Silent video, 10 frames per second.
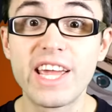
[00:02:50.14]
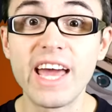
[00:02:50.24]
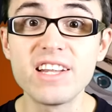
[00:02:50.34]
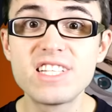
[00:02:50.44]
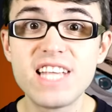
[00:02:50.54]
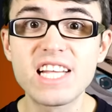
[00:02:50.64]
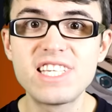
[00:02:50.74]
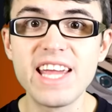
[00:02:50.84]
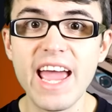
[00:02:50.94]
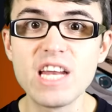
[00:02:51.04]
to get
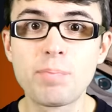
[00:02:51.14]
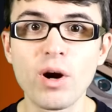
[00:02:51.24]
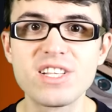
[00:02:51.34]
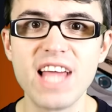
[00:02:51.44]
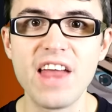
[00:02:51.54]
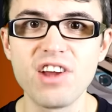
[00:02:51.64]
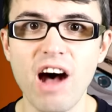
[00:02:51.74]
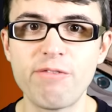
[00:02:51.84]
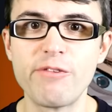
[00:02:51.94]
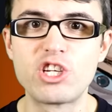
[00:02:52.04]
sixty-eight percent
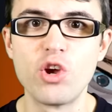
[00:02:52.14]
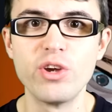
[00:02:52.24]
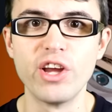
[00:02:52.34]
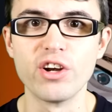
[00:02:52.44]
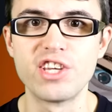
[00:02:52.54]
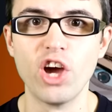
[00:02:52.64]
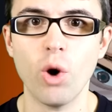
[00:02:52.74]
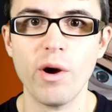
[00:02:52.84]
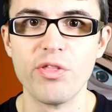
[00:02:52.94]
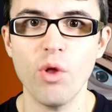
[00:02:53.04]
off of a two-year
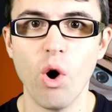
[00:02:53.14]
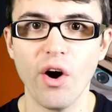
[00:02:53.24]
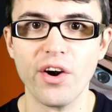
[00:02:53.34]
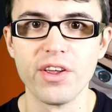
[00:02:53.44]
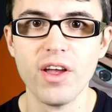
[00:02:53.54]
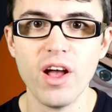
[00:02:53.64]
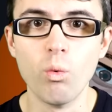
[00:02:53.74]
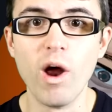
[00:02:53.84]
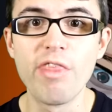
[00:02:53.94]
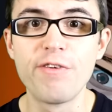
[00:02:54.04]
deal with Nord,
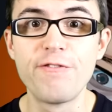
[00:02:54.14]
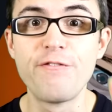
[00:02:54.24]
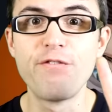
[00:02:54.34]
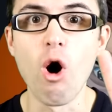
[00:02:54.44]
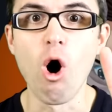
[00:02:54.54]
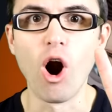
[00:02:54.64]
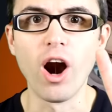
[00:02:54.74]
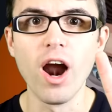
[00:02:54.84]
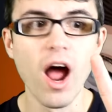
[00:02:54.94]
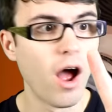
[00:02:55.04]
with
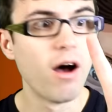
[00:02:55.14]
four